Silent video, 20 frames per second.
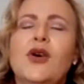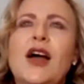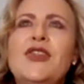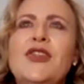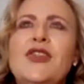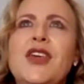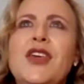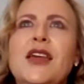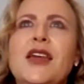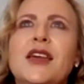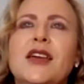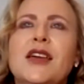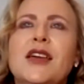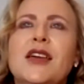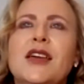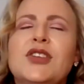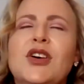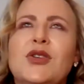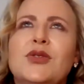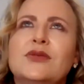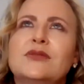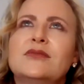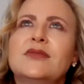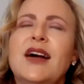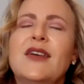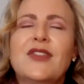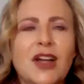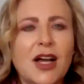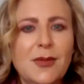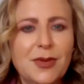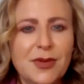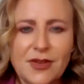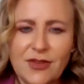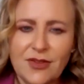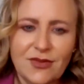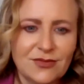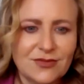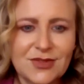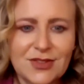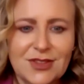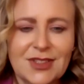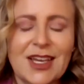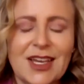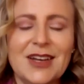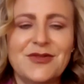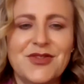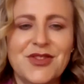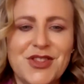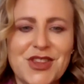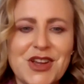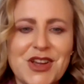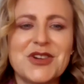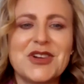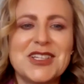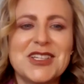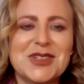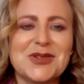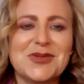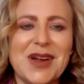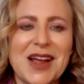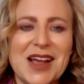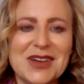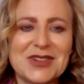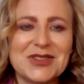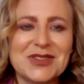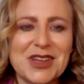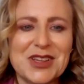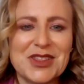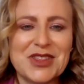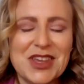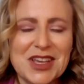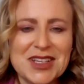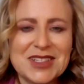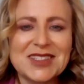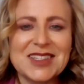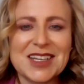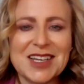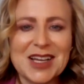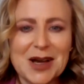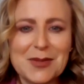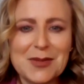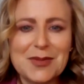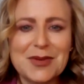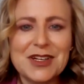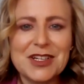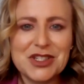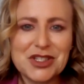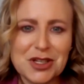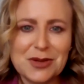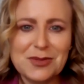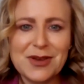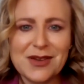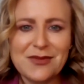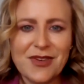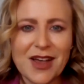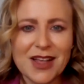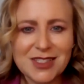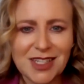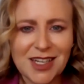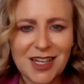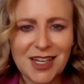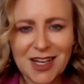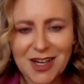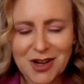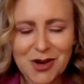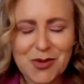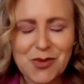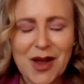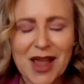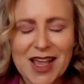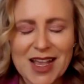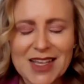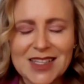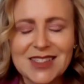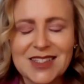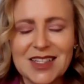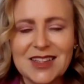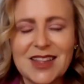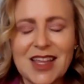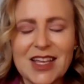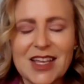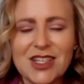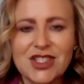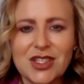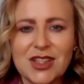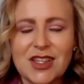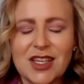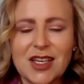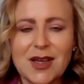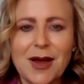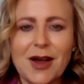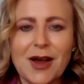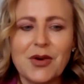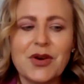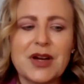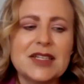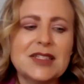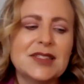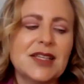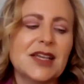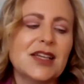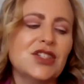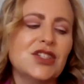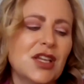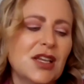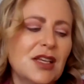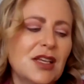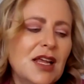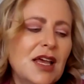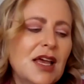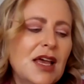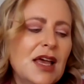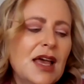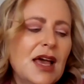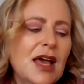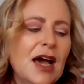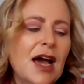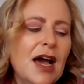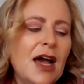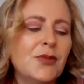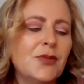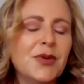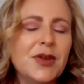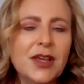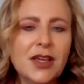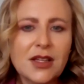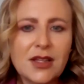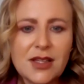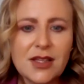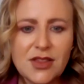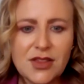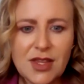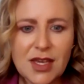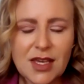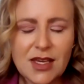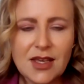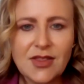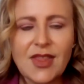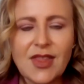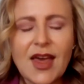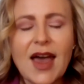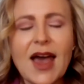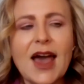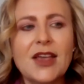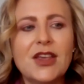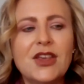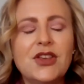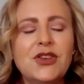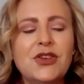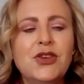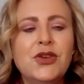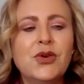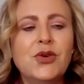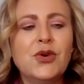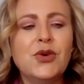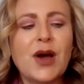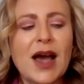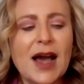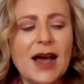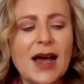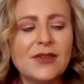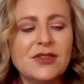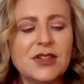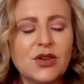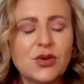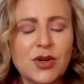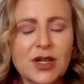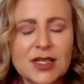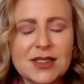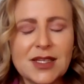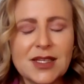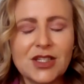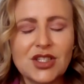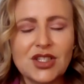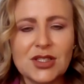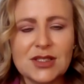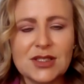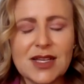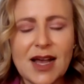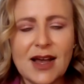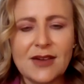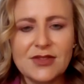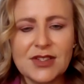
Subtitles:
I think so. I have a couple of kind of theories around like things that companies should be investing in or ways that they should think about organization. I really think that organizations